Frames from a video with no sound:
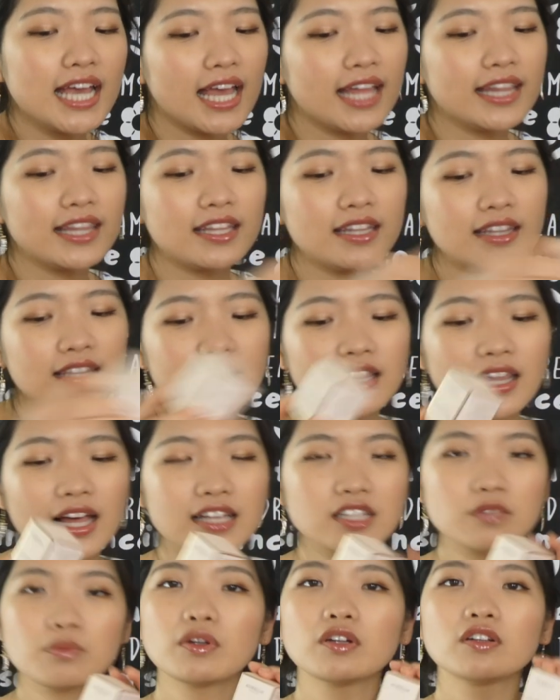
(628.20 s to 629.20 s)
And then the
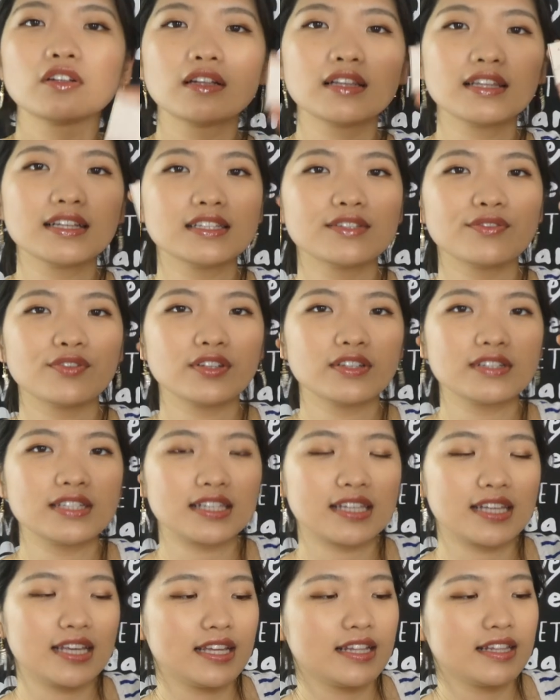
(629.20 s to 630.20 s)
last one on the list for the
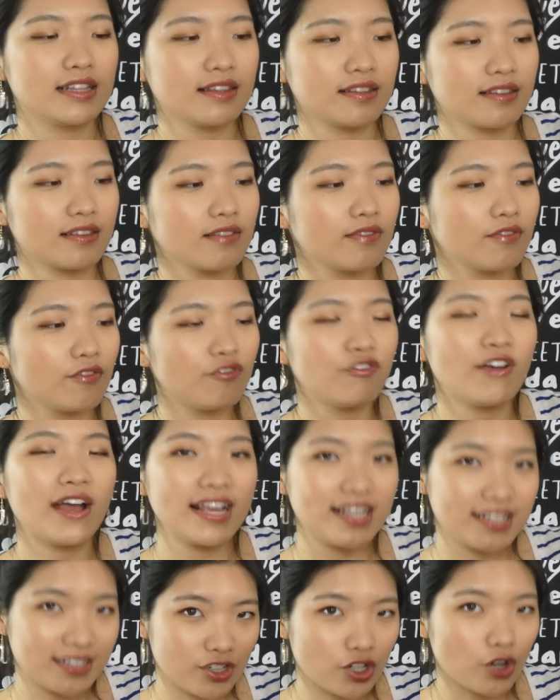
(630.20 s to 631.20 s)
skin
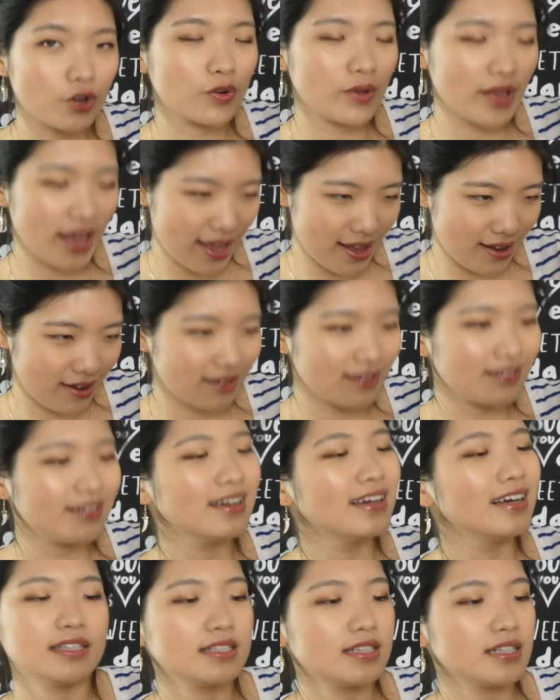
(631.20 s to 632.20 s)
facial
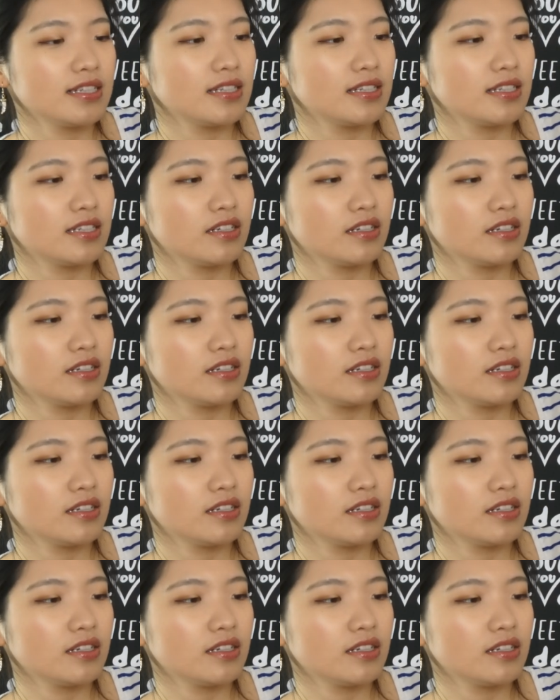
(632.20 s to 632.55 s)
care. This is